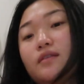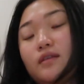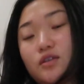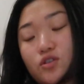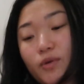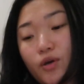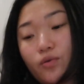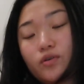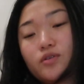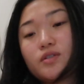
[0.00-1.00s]
these are my
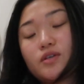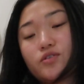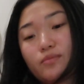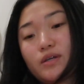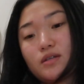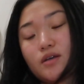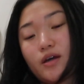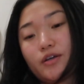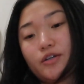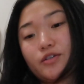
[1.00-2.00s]
goals, these are my
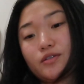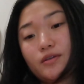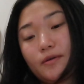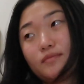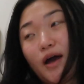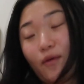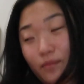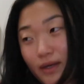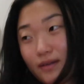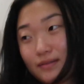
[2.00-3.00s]
desires, help
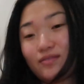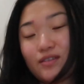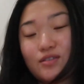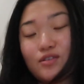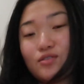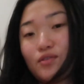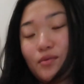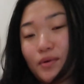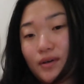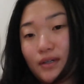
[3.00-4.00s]
me. If this is your
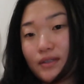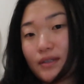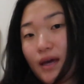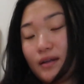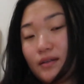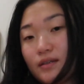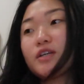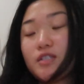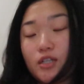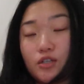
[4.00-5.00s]
will, then
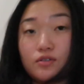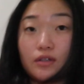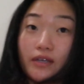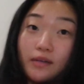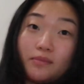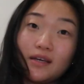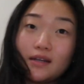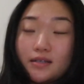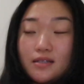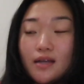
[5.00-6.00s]
continue to lead me and
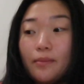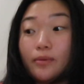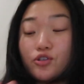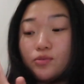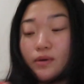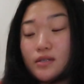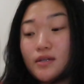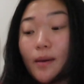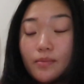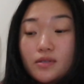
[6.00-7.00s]
establish my
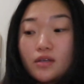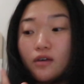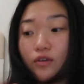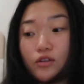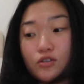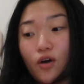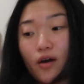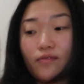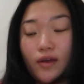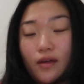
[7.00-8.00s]
steps. If it's
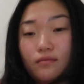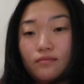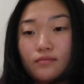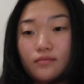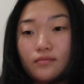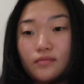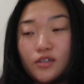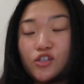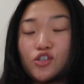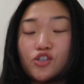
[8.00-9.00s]
not, then
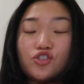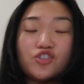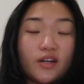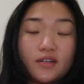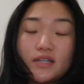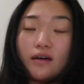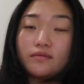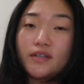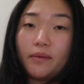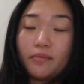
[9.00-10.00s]
shut it
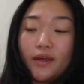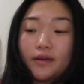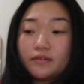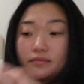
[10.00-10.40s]
down, type thing.